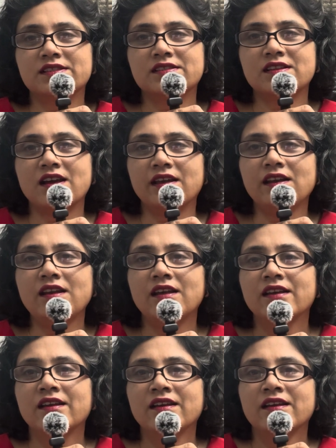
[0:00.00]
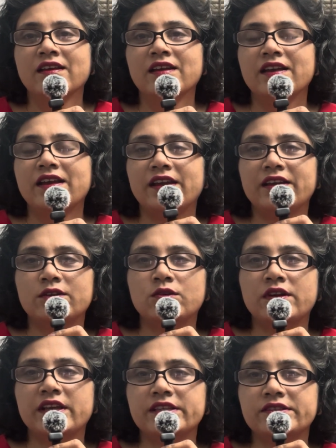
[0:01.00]
Style. In
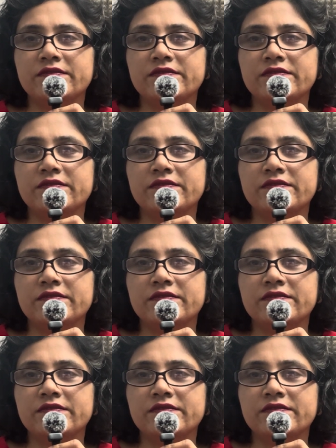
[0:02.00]
today's